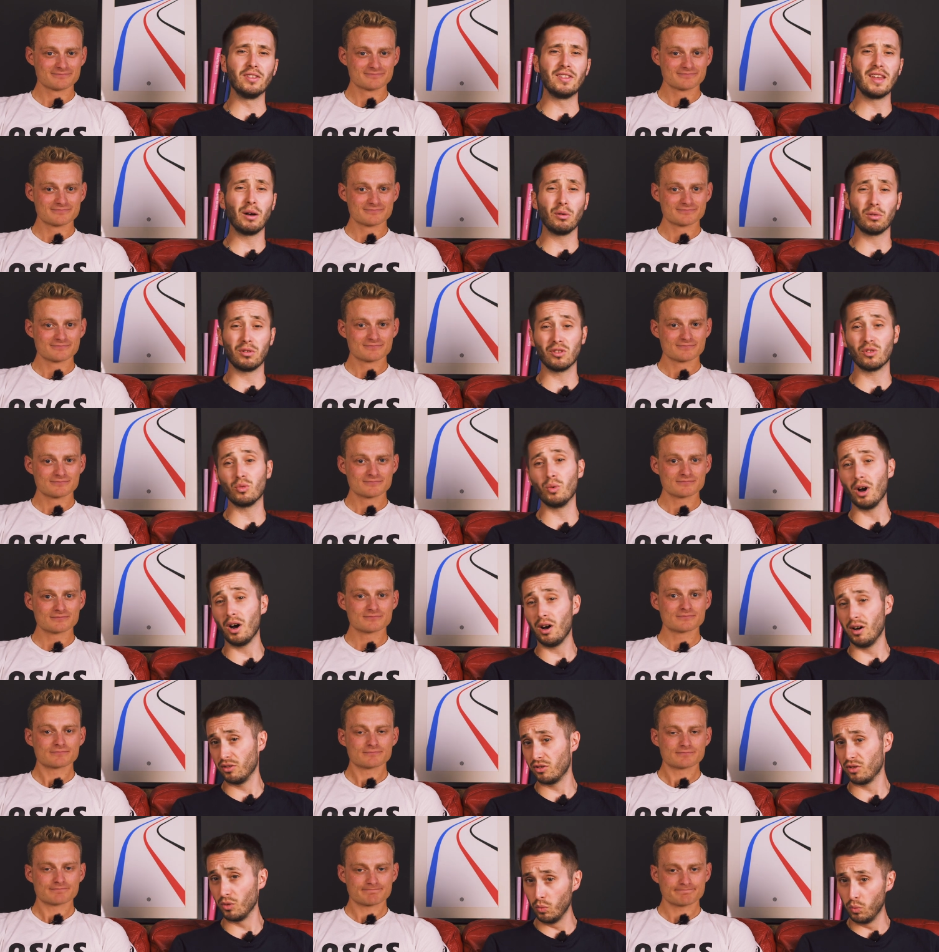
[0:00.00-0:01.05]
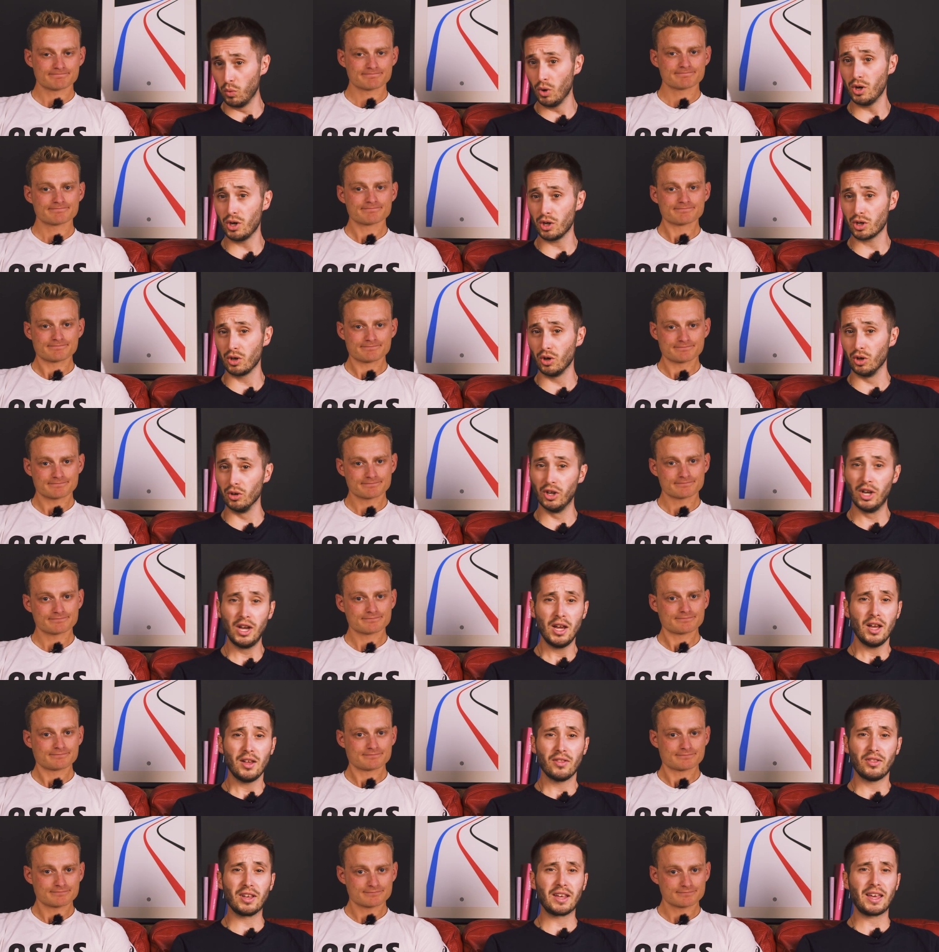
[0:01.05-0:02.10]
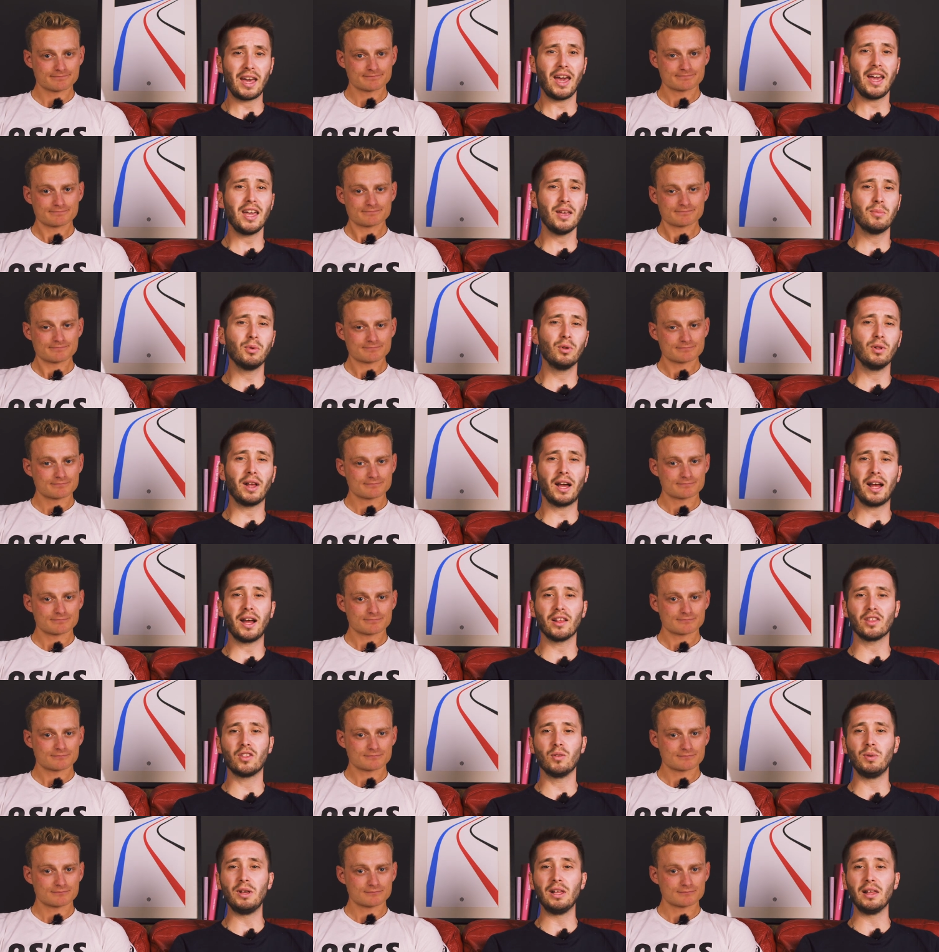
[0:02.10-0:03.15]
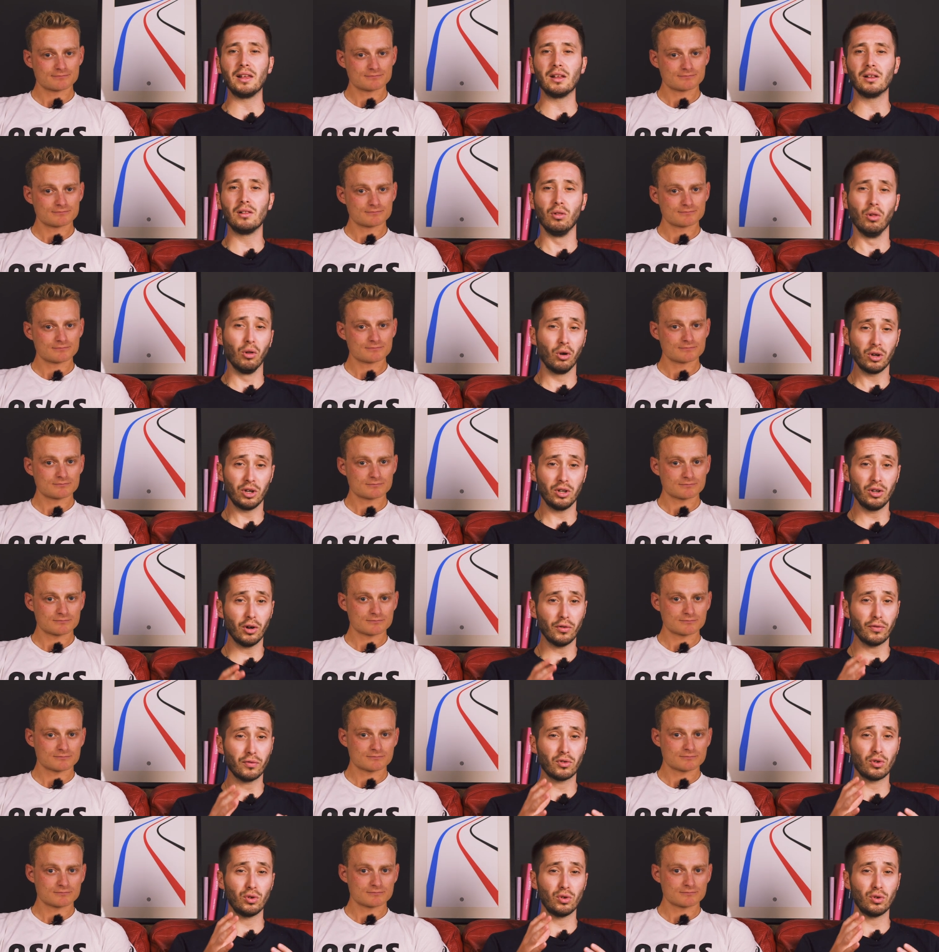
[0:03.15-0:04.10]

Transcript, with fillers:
Speaker 1: the deltas were hard to work on. The cable had to be long enough